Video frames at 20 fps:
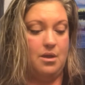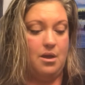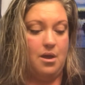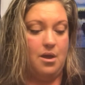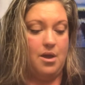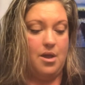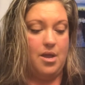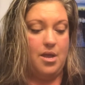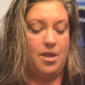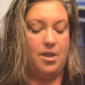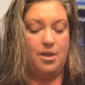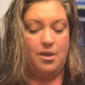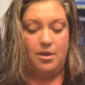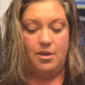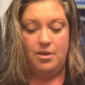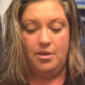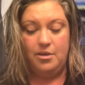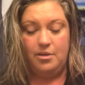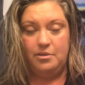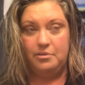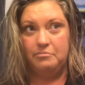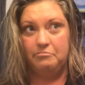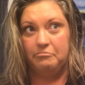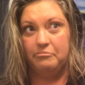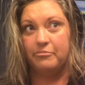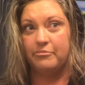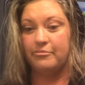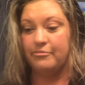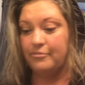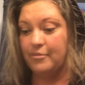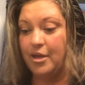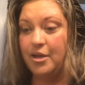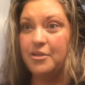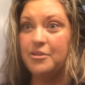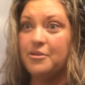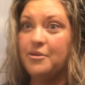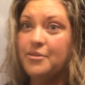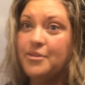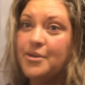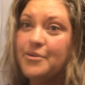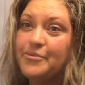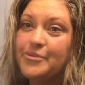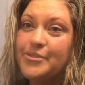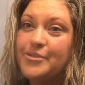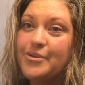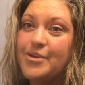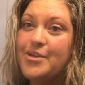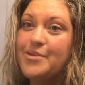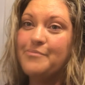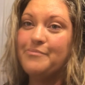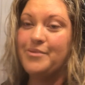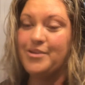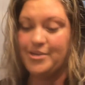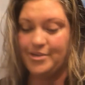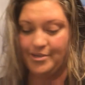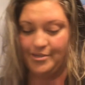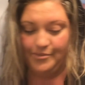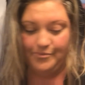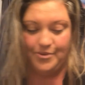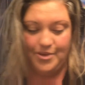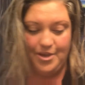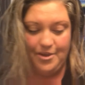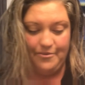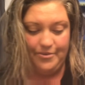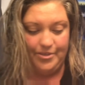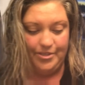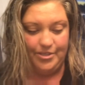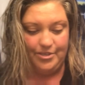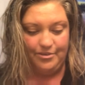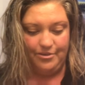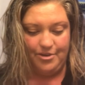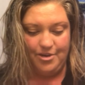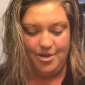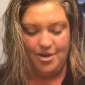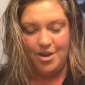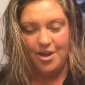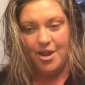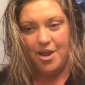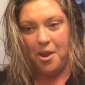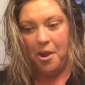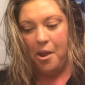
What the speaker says: I thought that was great because when I was younger,